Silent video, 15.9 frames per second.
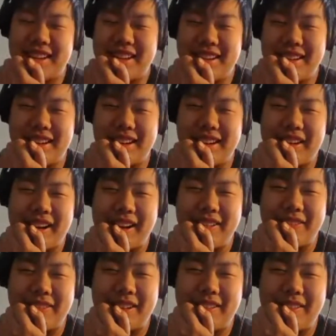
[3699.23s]
that. All
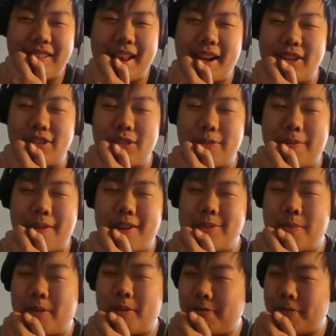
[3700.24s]
right. Well, I should
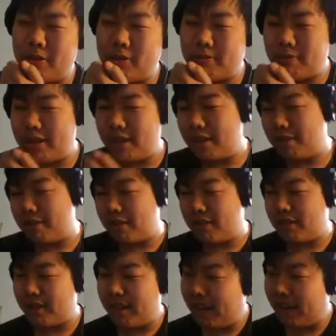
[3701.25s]
watch more with, uh,
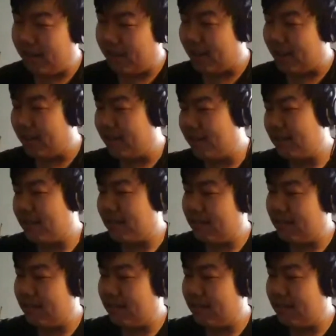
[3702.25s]
Richard Gere then.